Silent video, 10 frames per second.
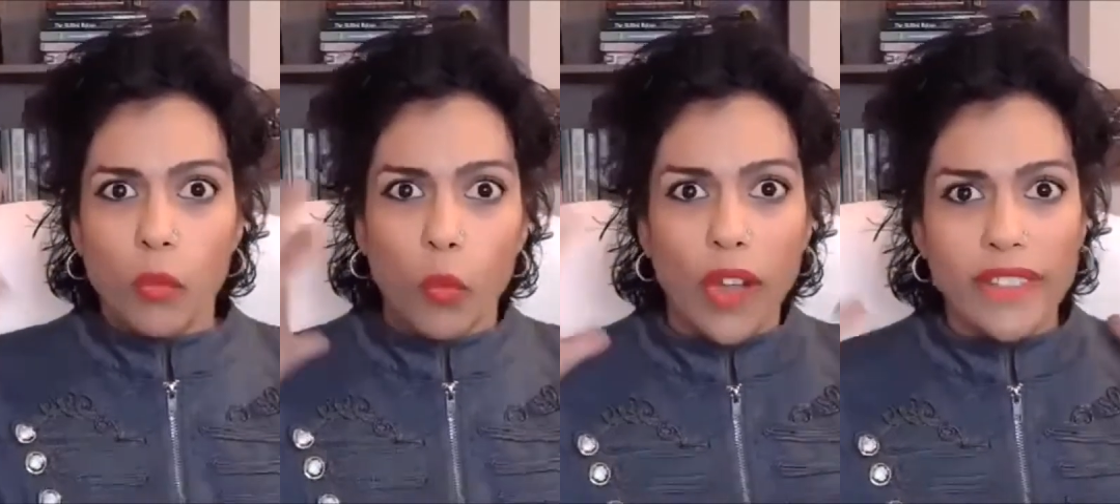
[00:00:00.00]

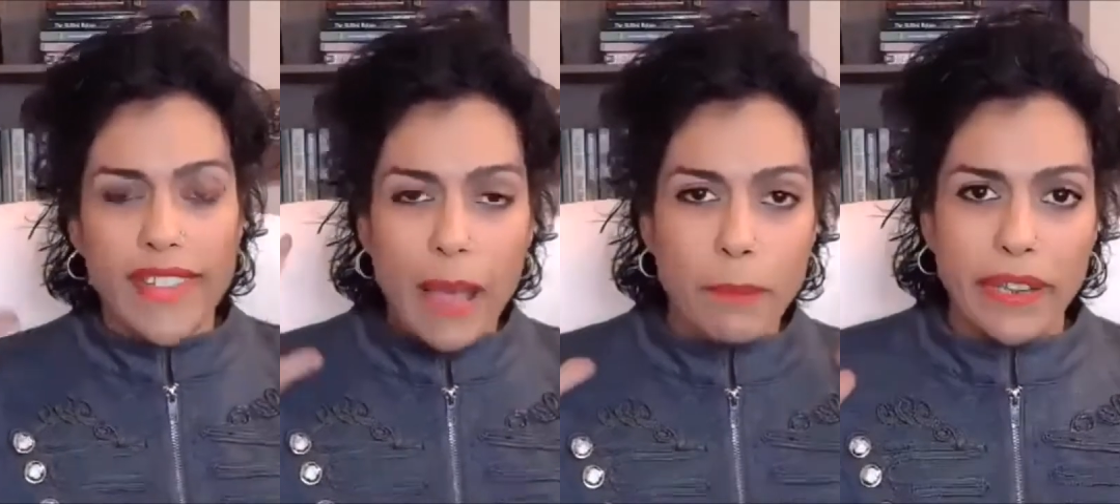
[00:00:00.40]
what's
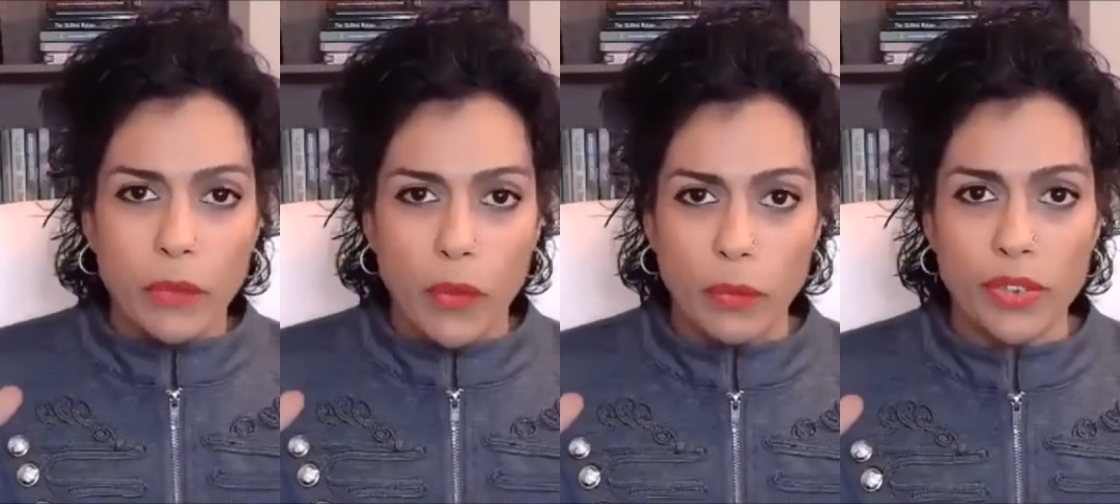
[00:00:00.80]

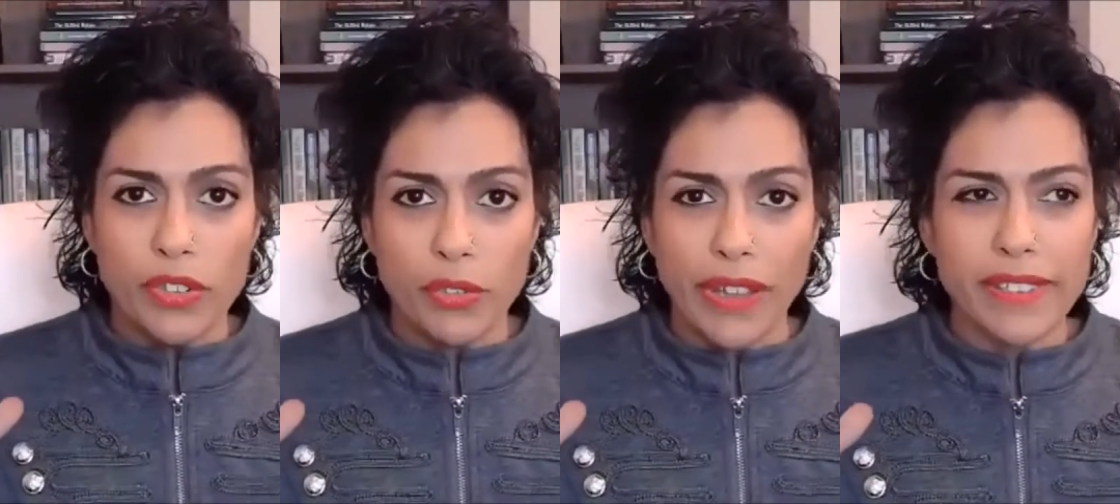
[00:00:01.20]
happening when we're
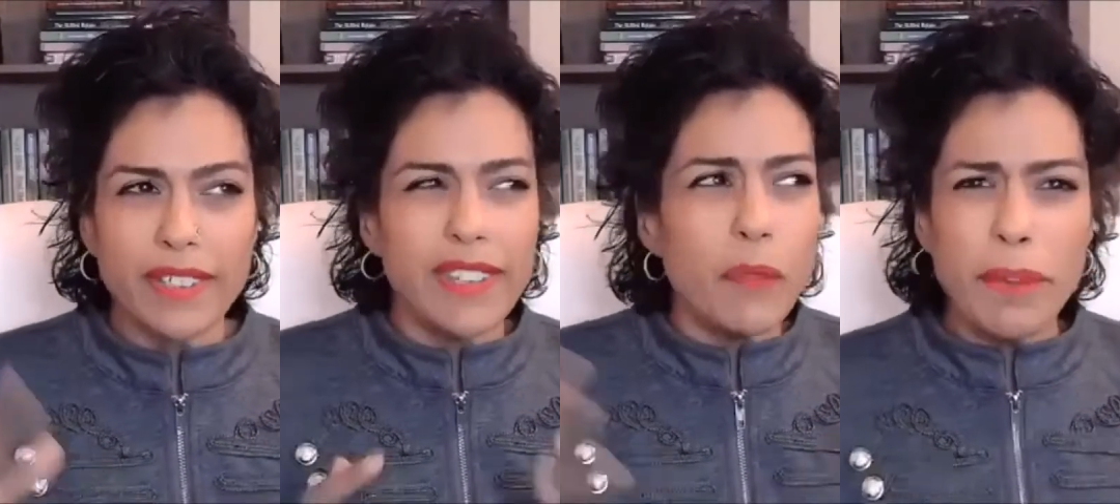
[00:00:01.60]
stressed,
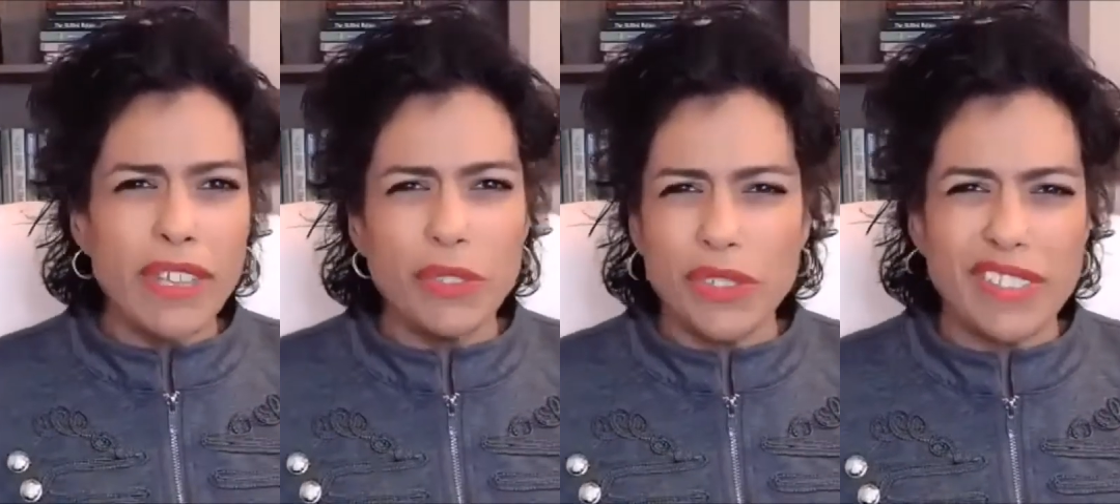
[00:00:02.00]
because everybody
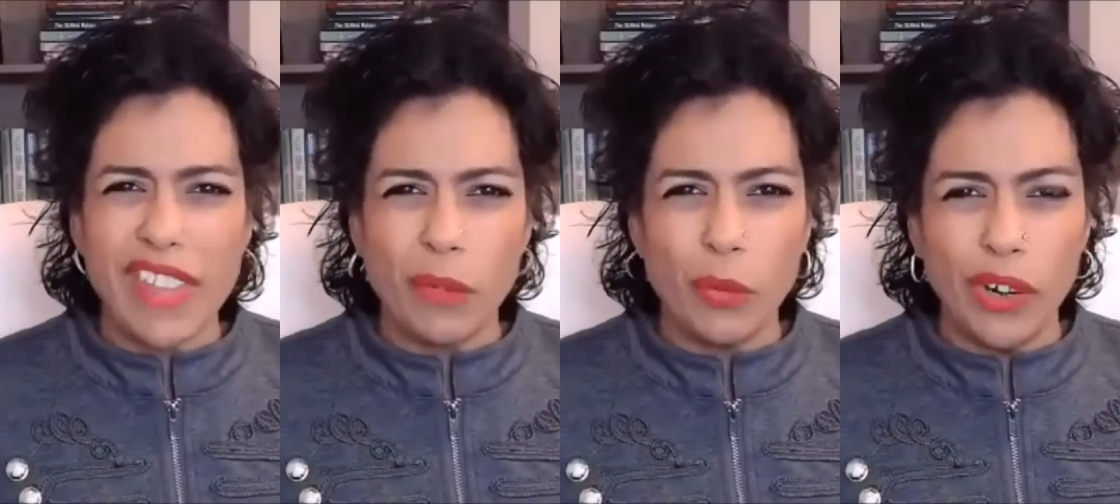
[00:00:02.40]
uses
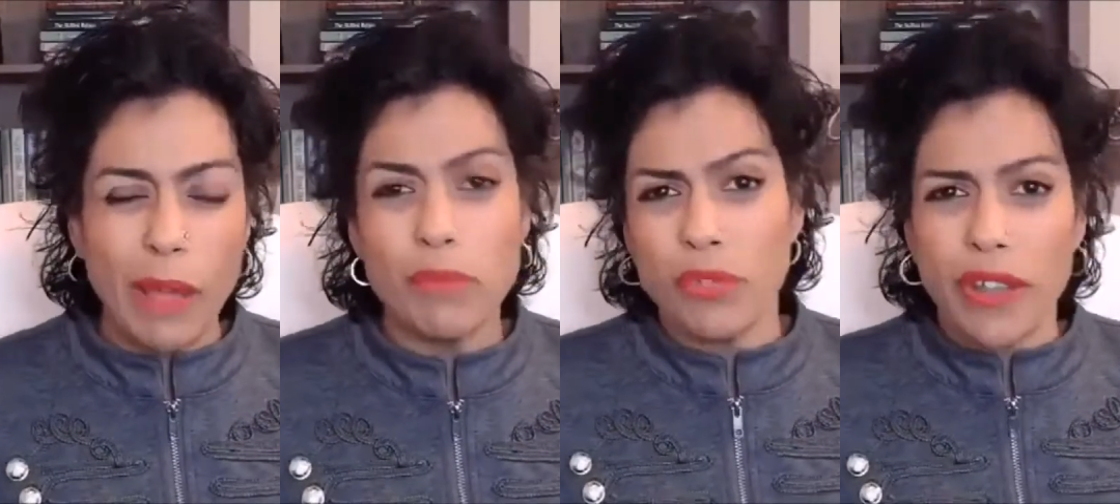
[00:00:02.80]
that word,
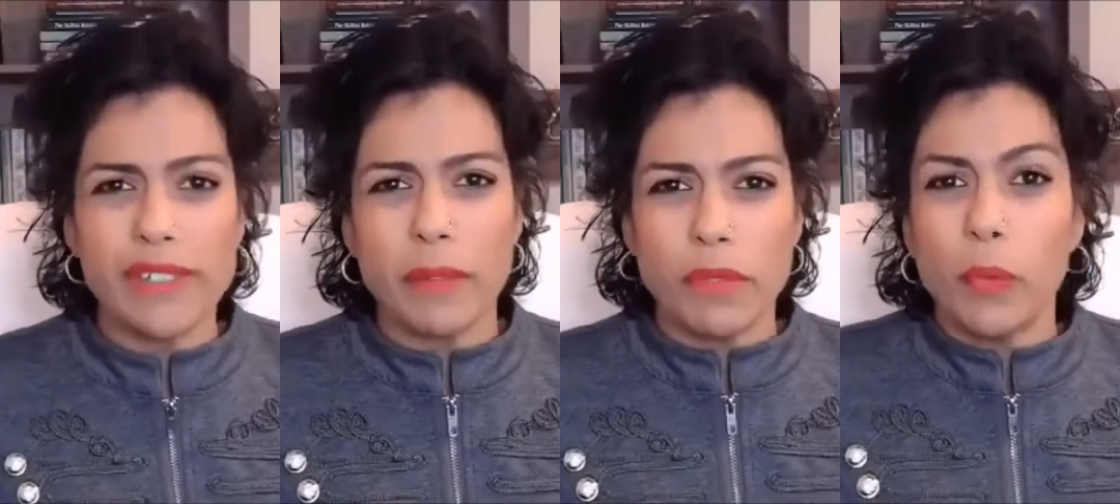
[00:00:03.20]
I'm
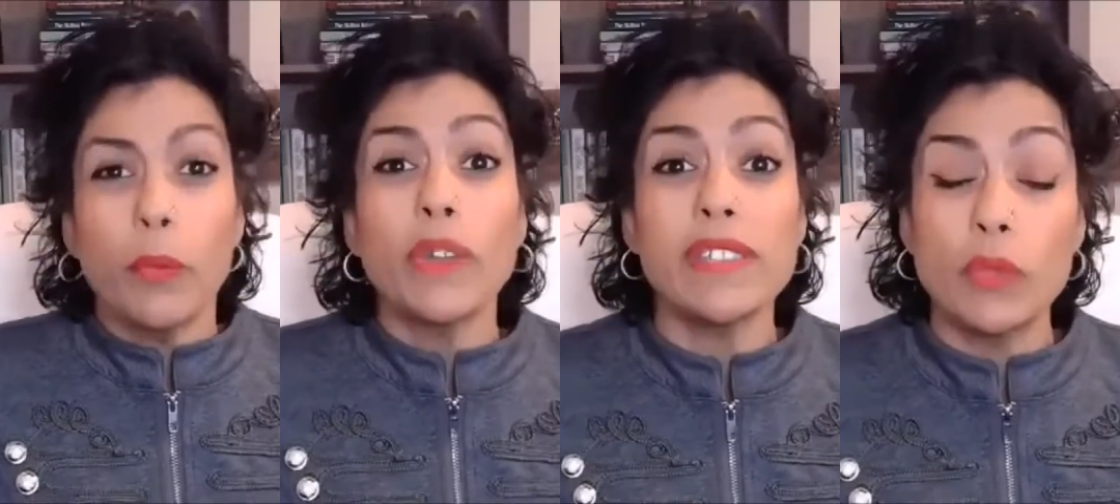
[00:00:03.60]
stressed, I'm stressed. Well,
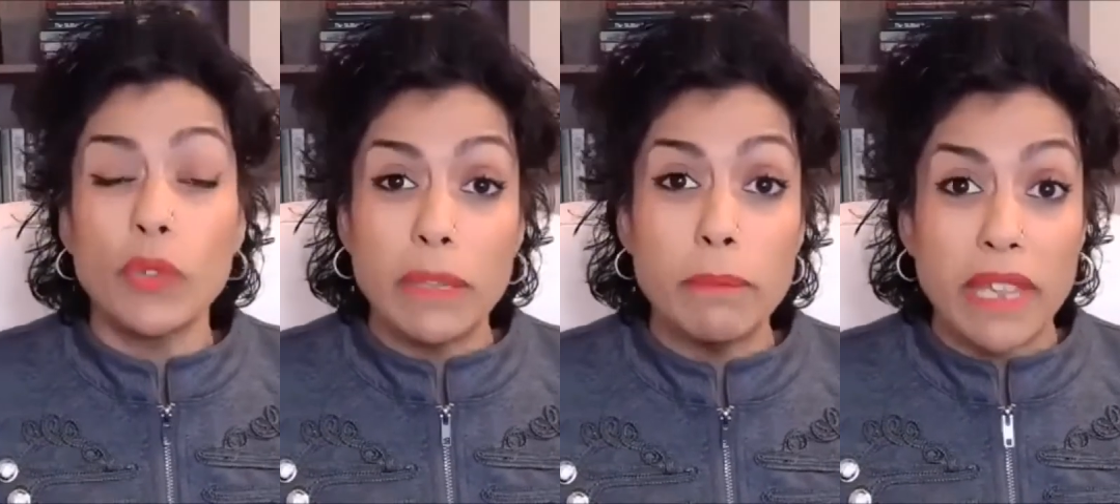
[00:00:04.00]
what does it
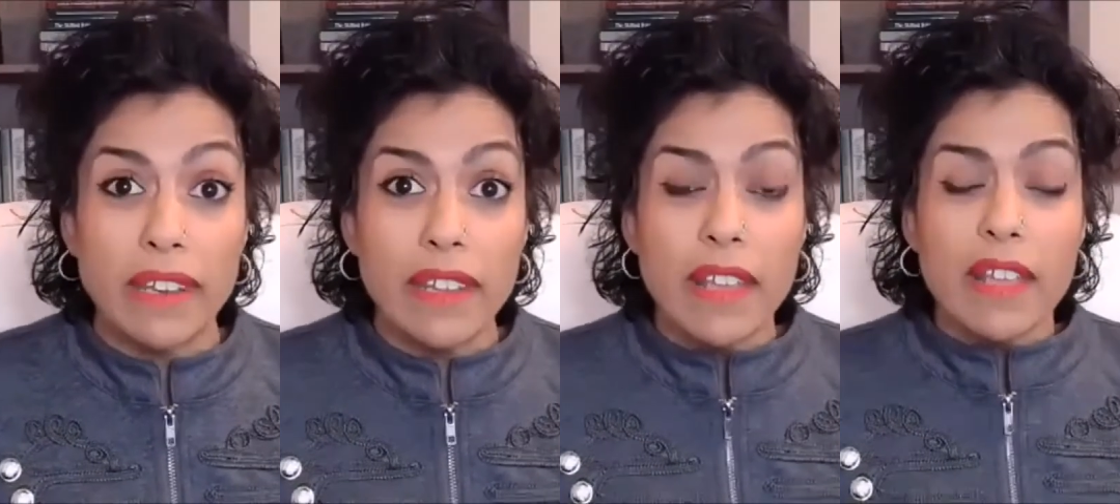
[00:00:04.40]
really mean?